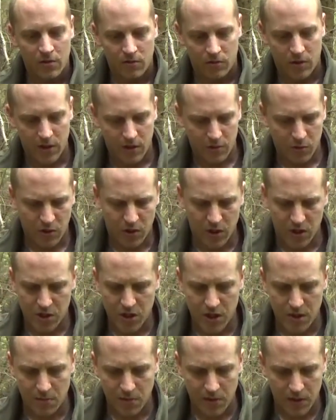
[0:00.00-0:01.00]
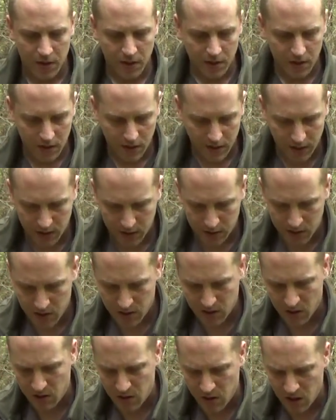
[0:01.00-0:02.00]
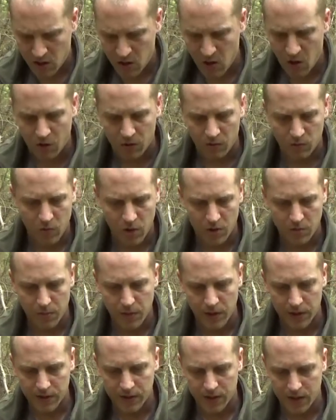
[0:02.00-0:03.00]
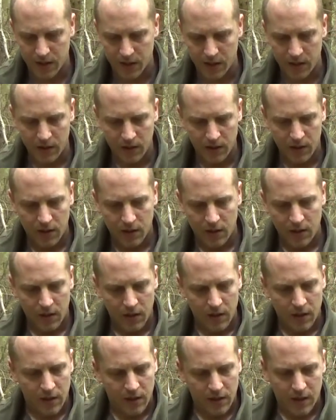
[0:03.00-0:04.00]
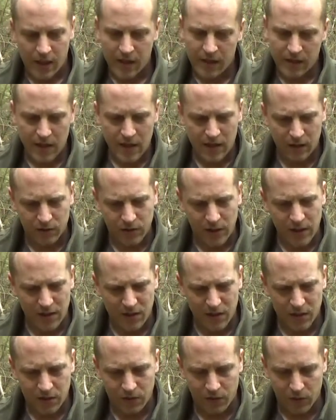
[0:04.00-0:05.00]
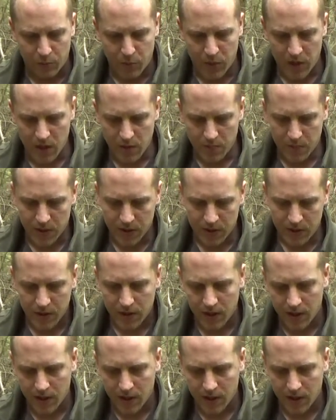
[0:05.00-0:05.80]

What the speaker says: Really, it was only a cheap thing. I think this is only a cotton one, but it does for the purpose.